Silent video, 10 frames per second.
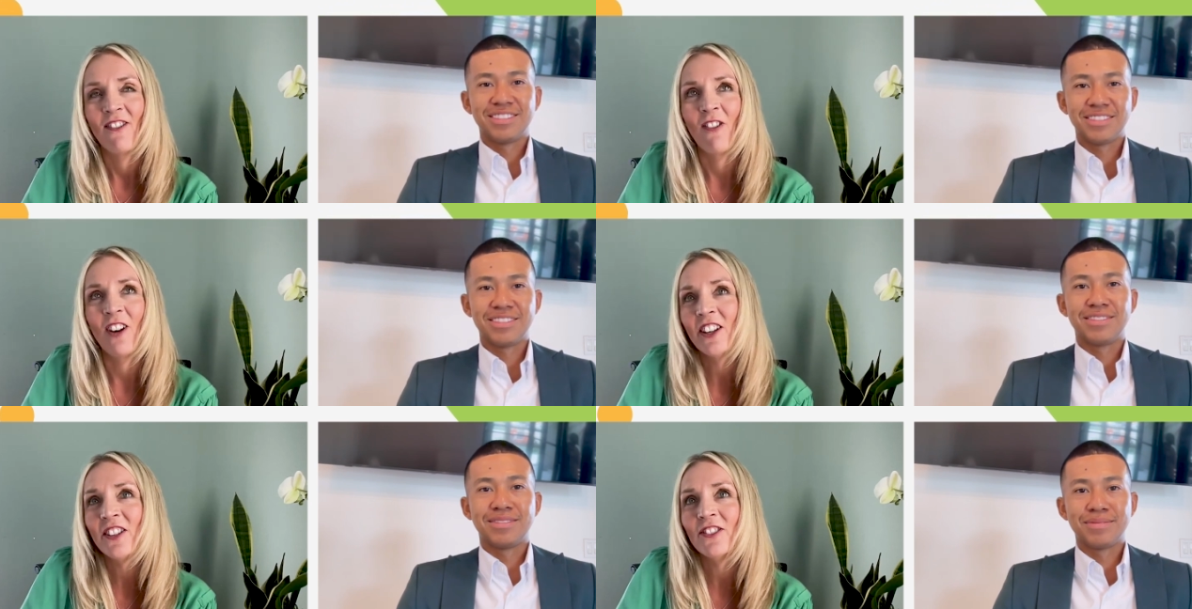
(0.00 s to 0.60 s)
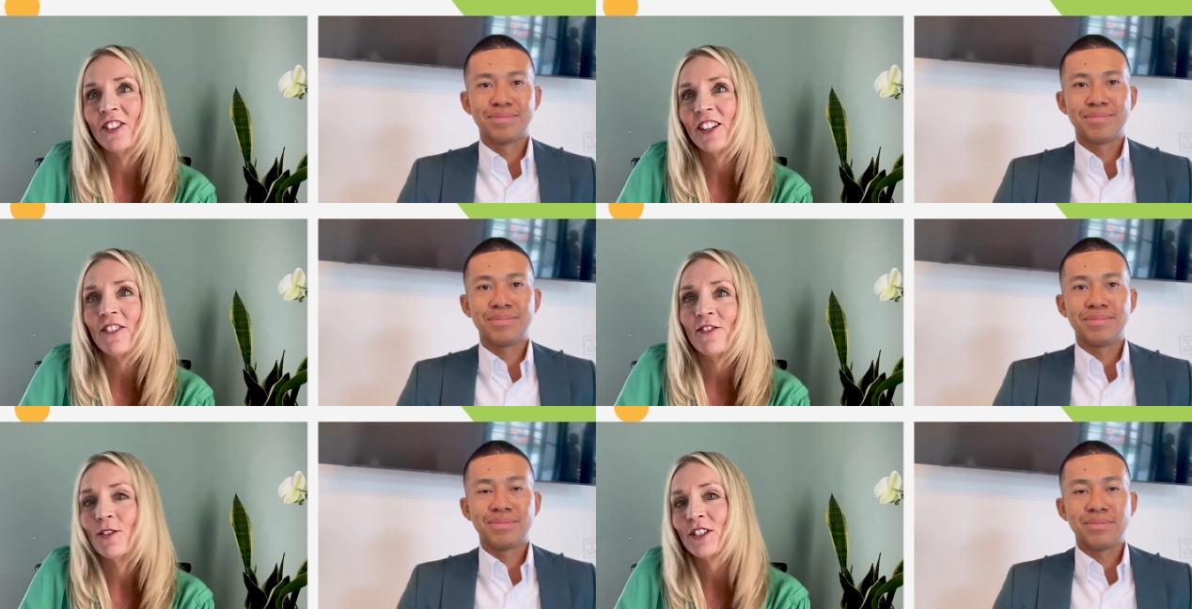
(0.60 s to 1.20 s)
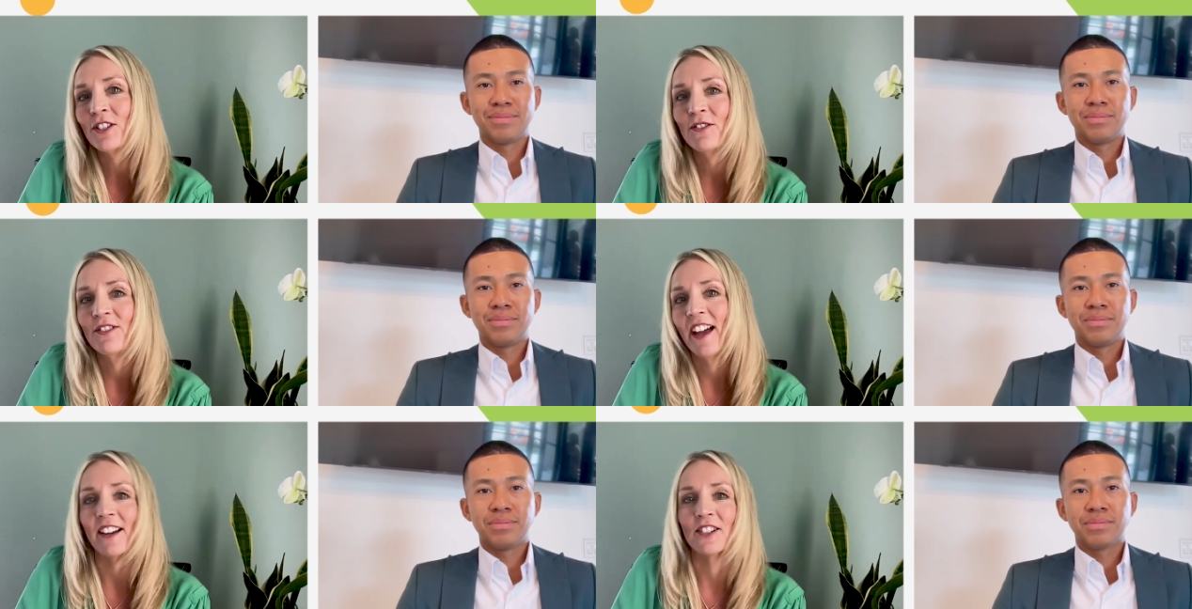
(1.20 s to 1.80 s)
Speaker 1: What are you looking forward to
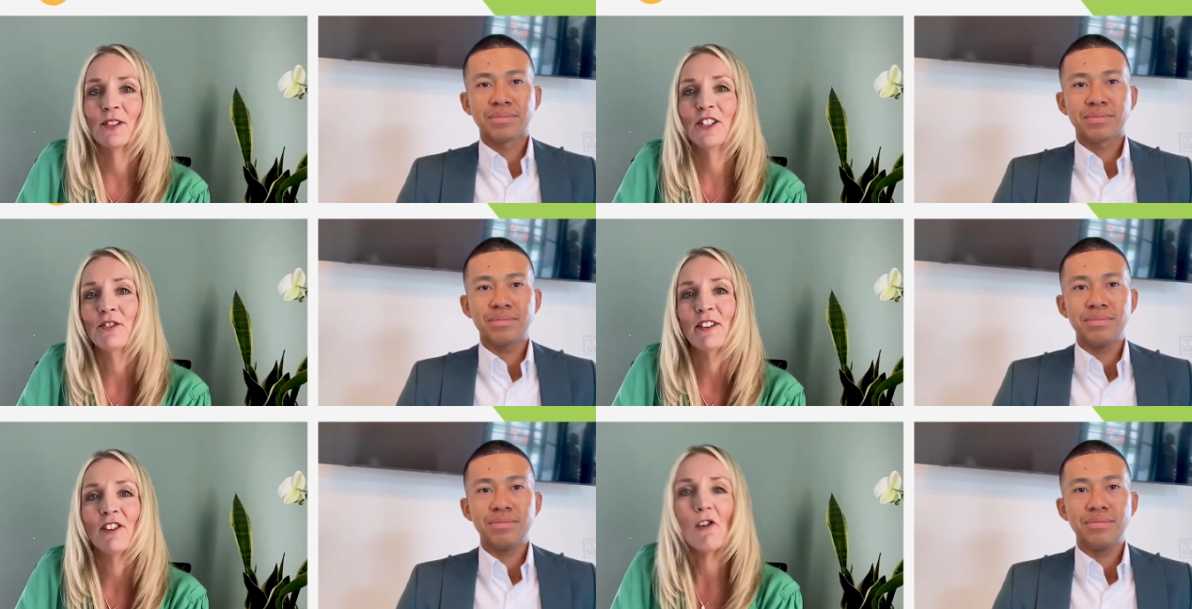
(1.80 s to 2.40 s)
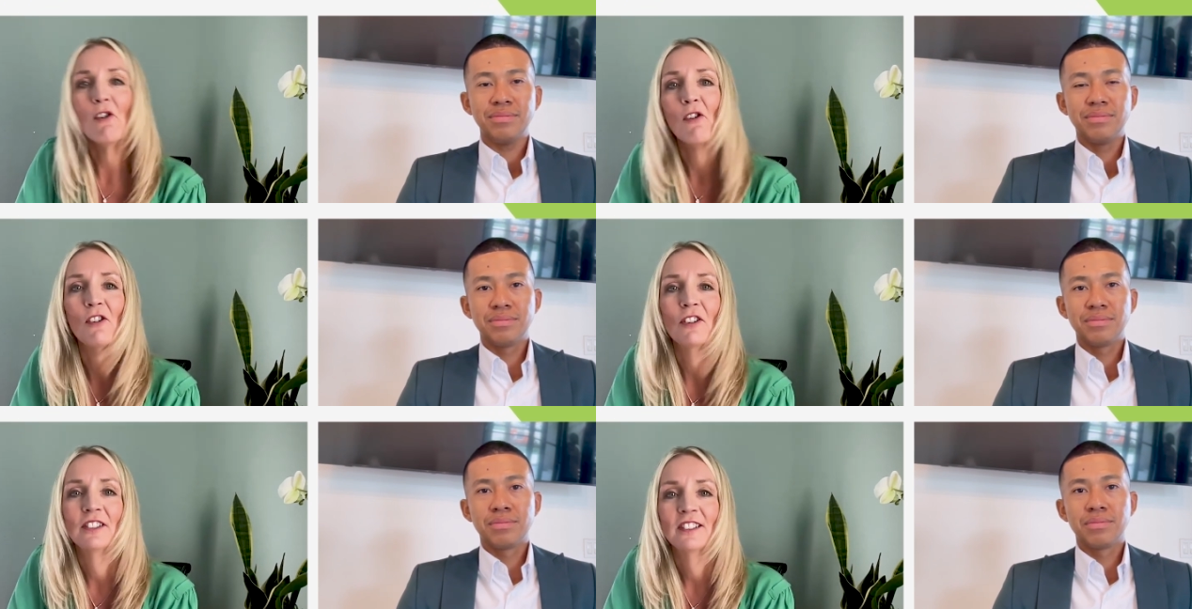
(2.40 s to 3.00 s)
next? What's your big goal?